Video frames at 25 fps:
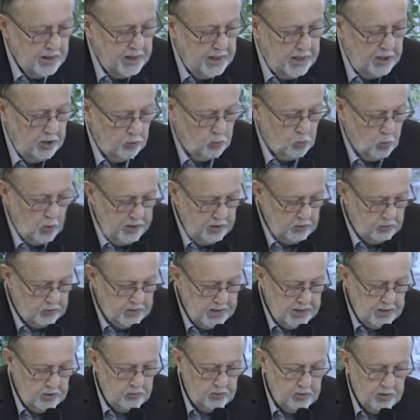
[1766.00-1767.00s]
Here's what he
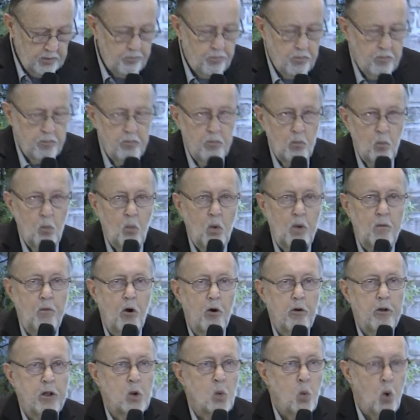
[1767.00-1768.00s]
says. We've
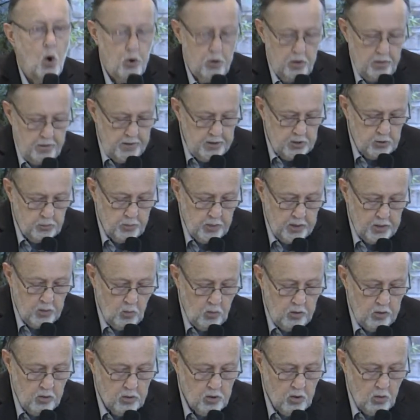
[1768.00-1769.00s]
already quoted this, but
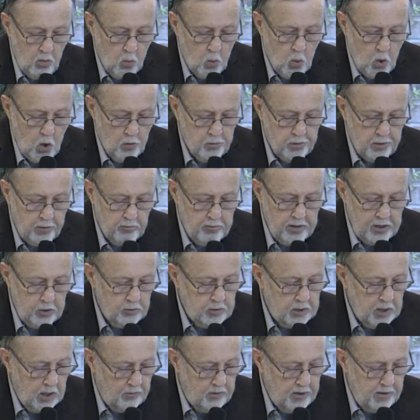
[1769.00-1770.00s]
we'll quote the
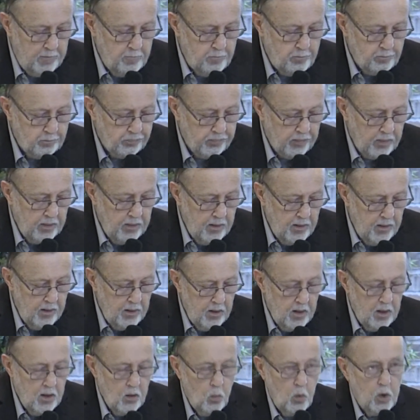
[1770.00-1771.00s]
rest of it.
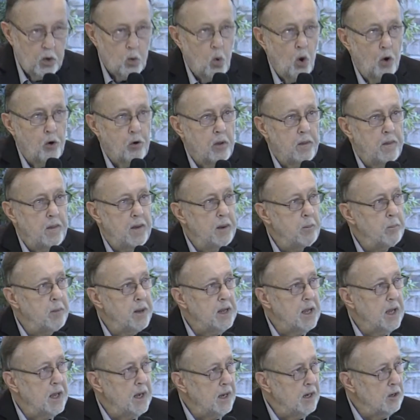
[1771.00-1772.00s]
We quoted in the
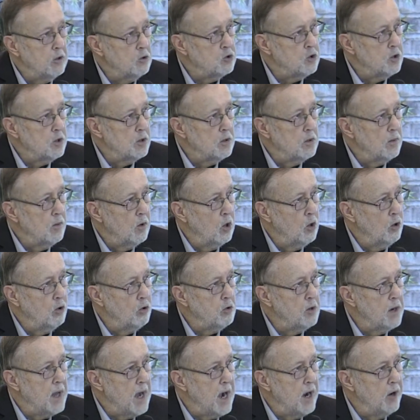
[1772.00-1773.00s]
beginning,
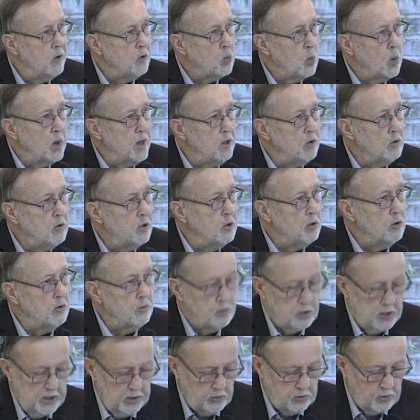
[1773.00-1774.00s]
Luke 9:22.
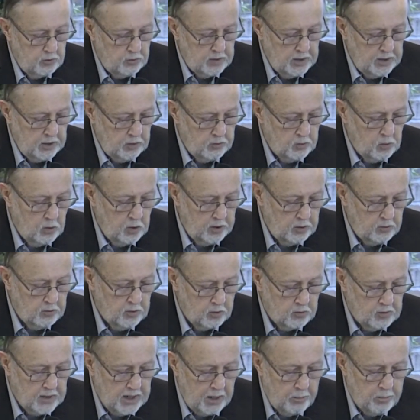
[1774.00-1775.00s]
Jesus says to his
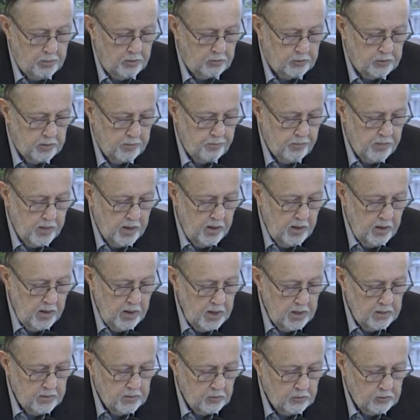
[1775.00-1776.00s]
disciples,
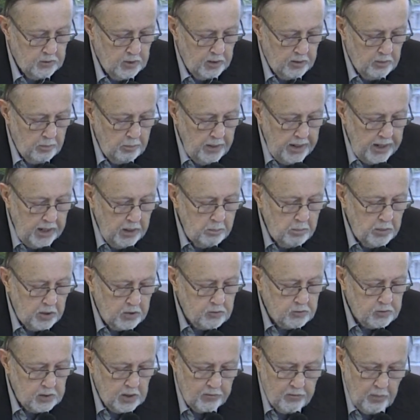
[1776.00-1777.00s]
"The Son of Man
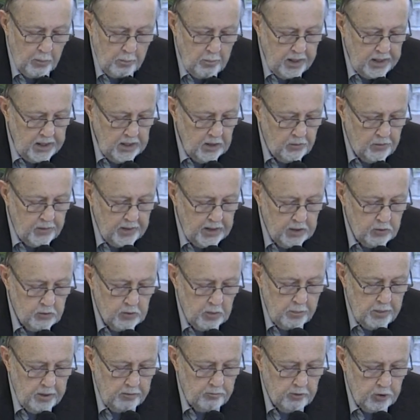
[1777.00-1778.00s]
must suffer many things
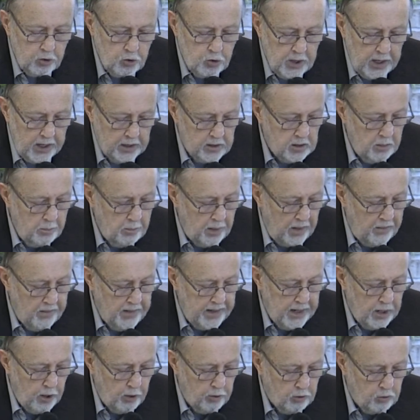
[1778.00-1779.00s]
and be rejected by
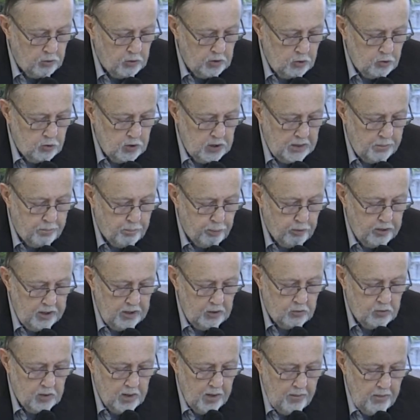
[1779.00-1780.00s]
the elders and chief
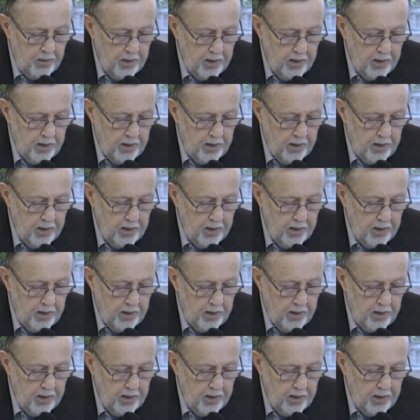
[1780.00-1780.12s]
priests